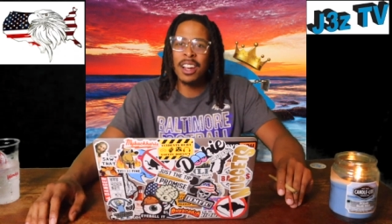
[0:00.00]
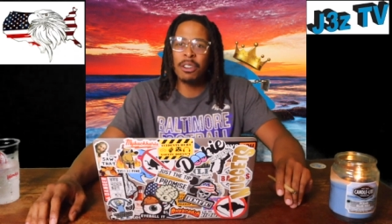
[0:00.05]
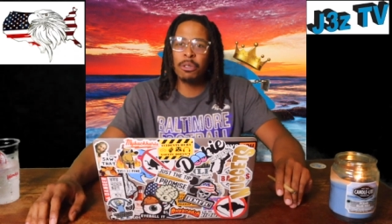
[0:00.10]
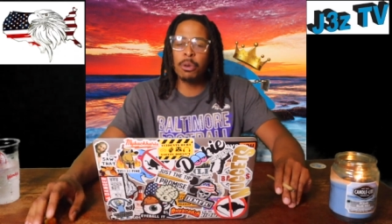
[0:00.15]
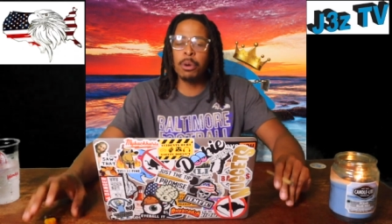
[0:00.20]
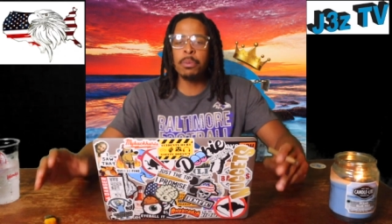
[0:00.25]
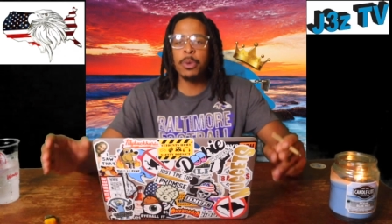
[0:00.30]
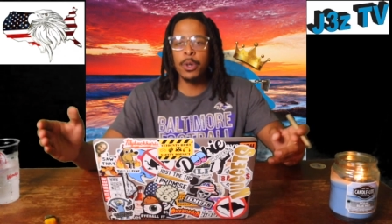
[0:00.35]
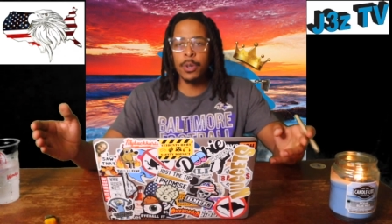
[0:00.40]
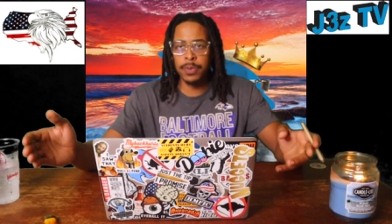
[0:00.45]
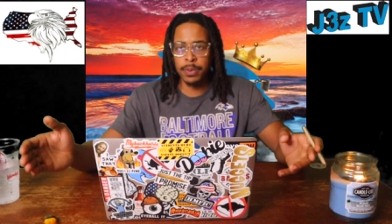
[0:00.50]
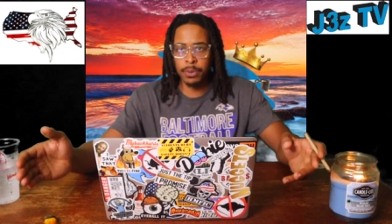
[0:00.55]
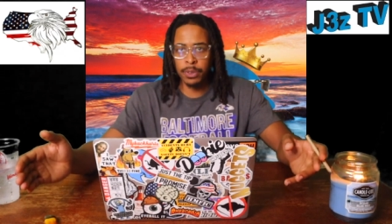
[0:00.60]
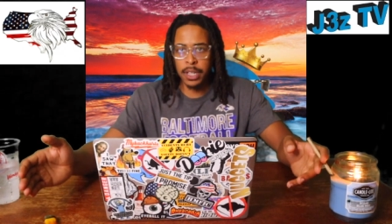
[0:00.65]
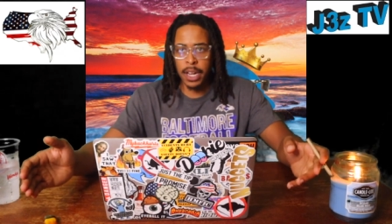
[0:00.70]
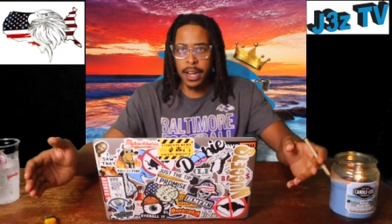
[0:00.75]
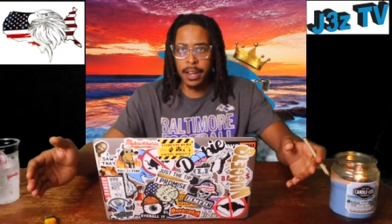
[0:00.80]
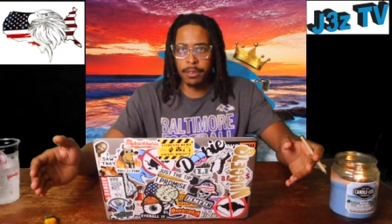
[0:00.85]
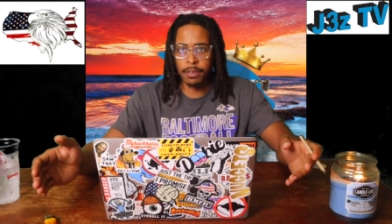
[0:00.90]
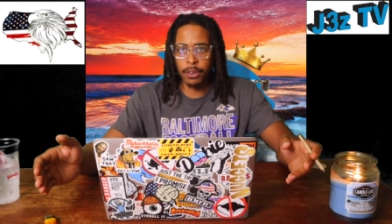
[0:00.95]
removed from
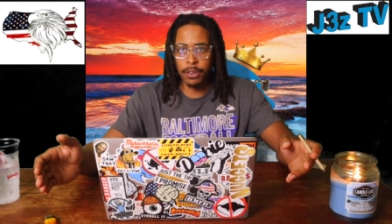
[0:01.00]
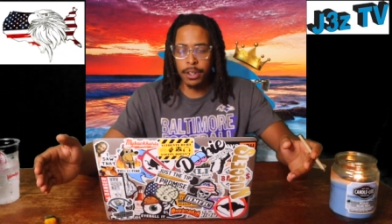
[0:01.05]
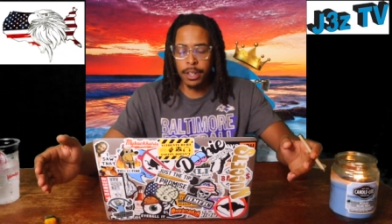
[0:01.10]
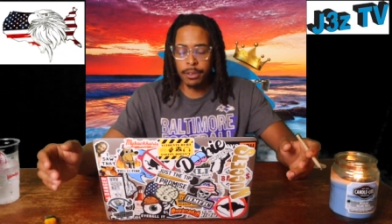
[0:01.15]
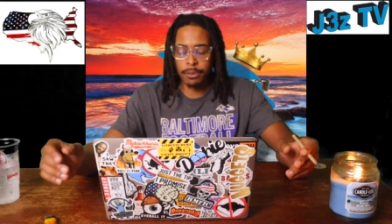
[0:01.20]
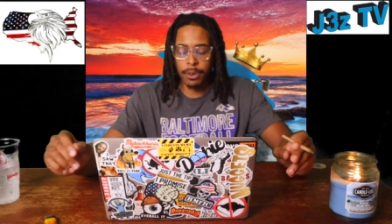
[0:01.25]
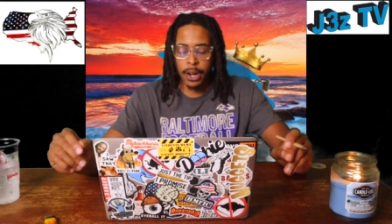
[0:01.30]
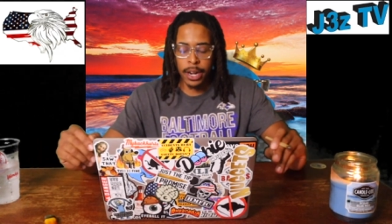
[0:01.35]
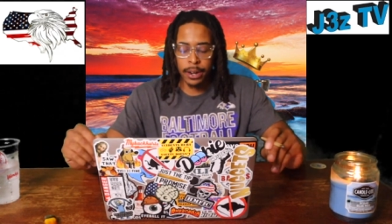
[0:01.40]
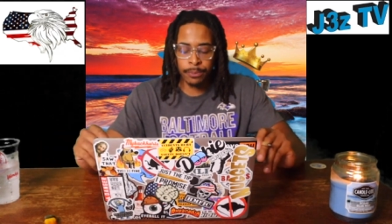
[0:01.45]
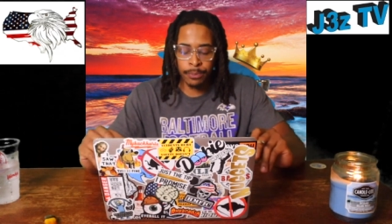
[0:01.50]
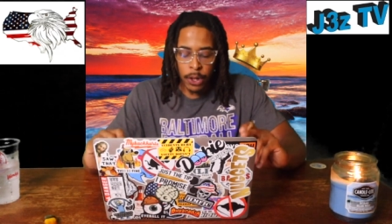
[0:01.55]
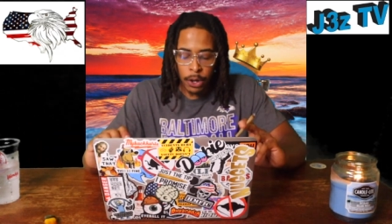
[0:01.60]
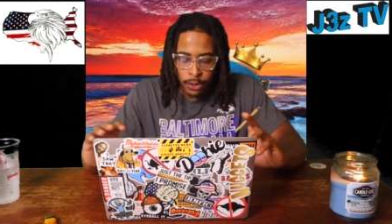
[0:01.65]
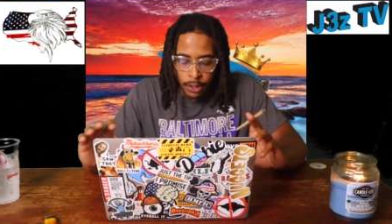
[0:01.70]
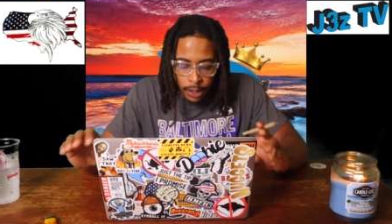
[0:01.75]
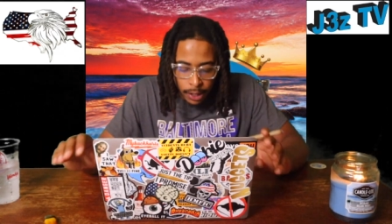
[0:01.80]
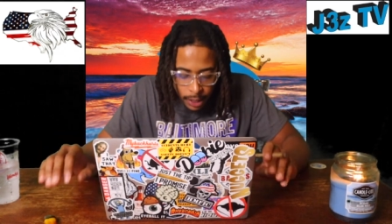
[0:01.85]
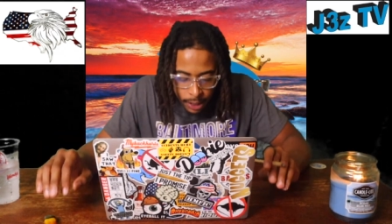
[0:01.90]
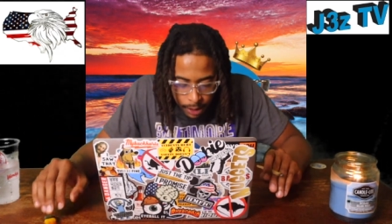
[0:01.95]
slavery, right?
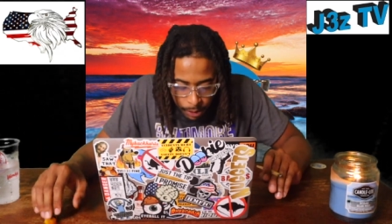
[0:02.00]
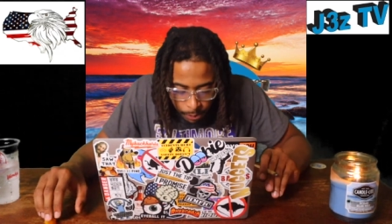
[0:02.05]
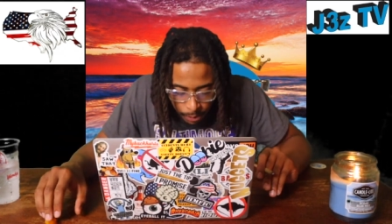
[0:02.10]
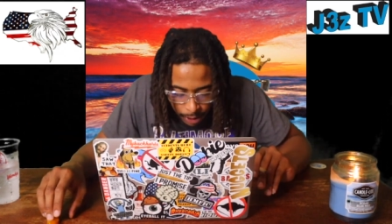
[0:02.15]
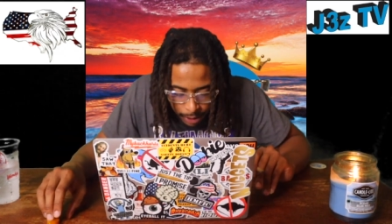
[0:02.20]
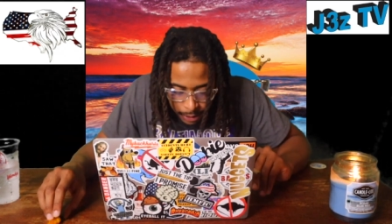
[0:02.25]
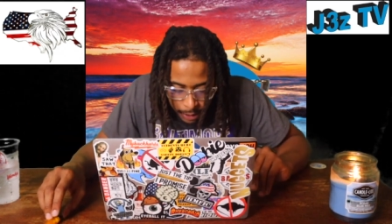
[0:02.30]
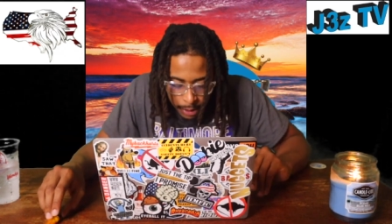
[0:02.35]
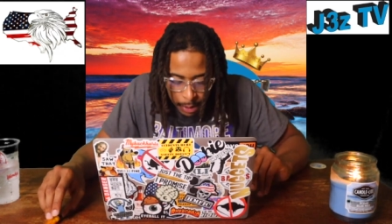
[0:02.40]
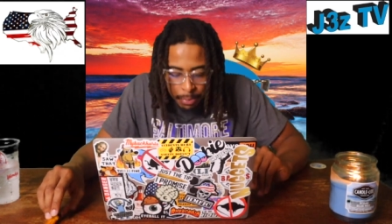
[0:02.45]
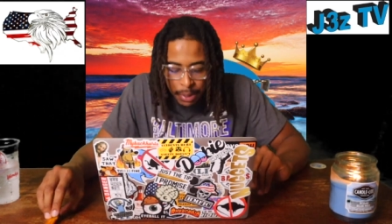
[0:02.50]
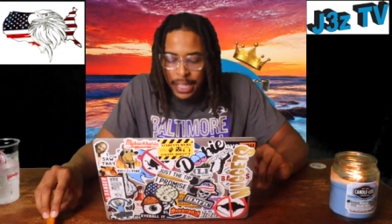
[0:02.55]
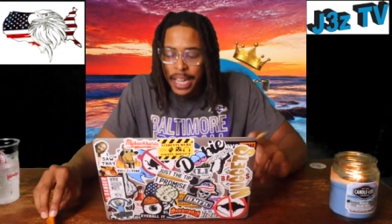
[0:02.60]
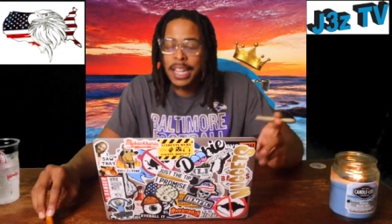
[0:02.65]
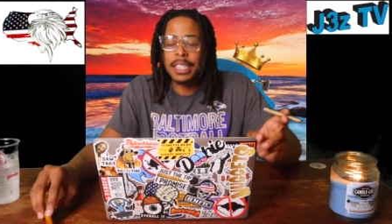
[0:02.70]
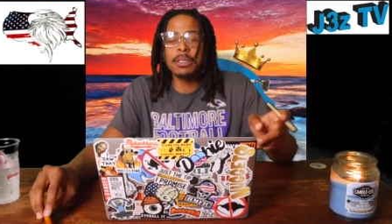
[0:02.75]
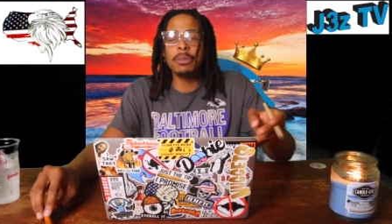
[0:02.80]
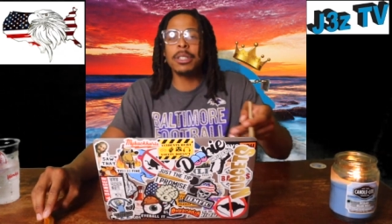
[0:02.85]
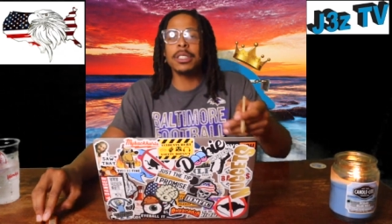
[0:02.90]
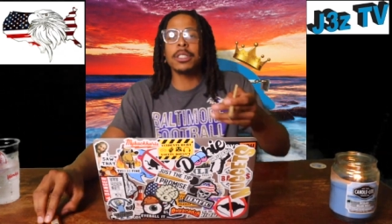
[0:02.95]
Okay, anyways, but
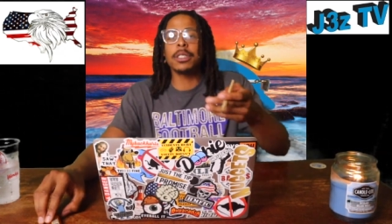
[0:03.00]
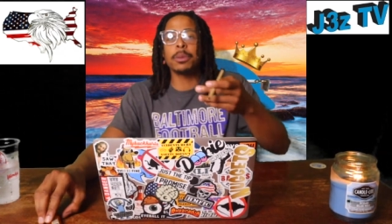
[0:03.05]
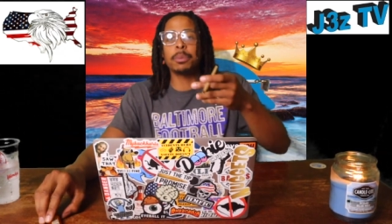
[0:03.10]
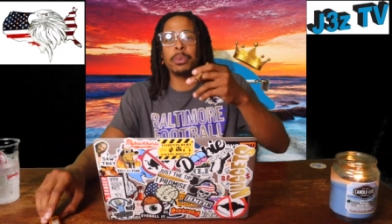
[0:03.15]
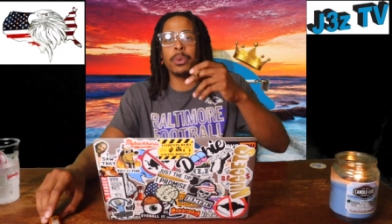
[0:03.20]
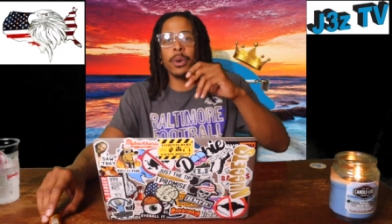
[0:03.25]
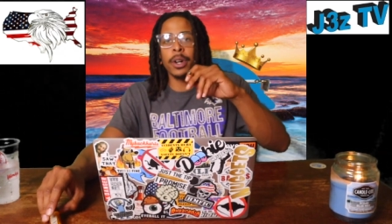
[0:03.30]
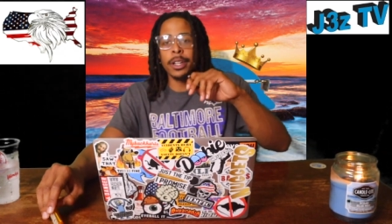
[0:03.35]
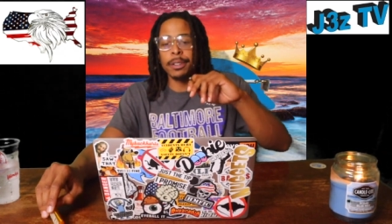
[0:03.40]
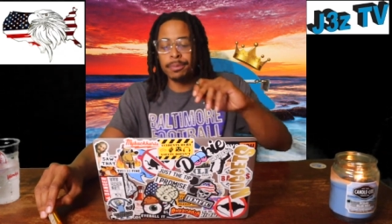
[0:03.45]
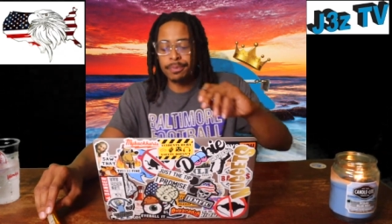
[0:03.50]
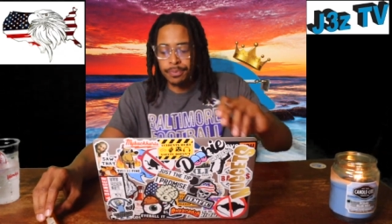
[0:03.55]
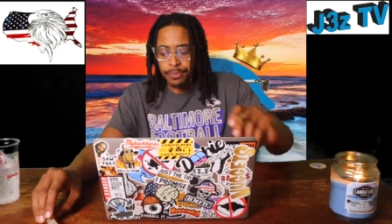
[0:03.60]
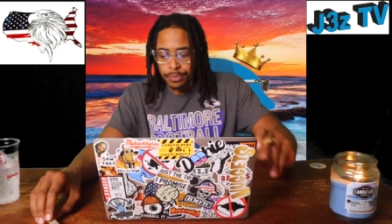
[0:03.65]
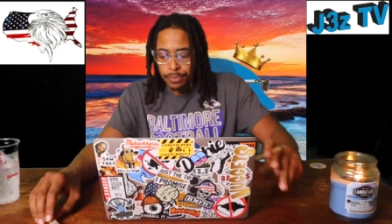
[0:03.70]
that's what the point.